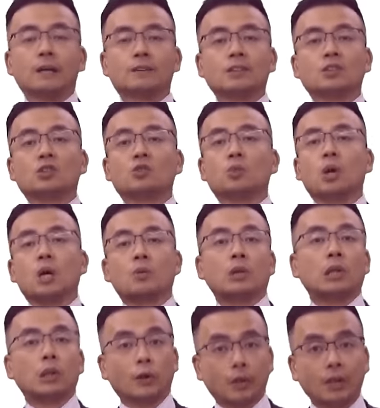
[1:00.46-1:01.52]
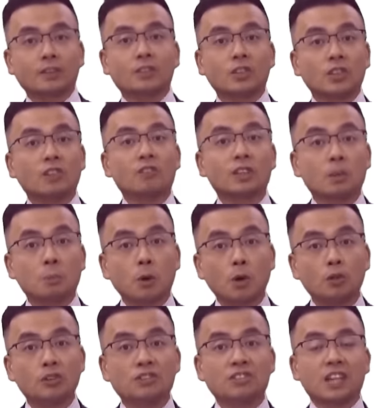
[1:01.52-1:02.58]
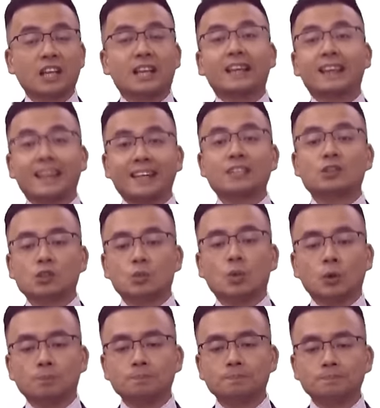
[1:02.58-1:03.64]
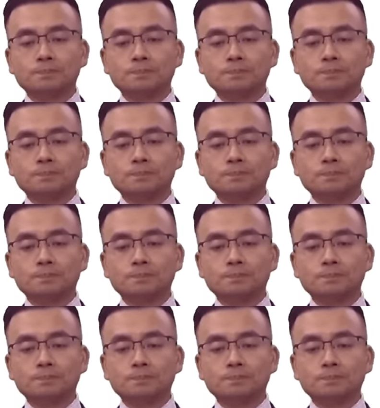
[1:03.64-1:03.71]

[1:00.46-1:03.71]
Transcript: and this is why we look at the dividend policy later on.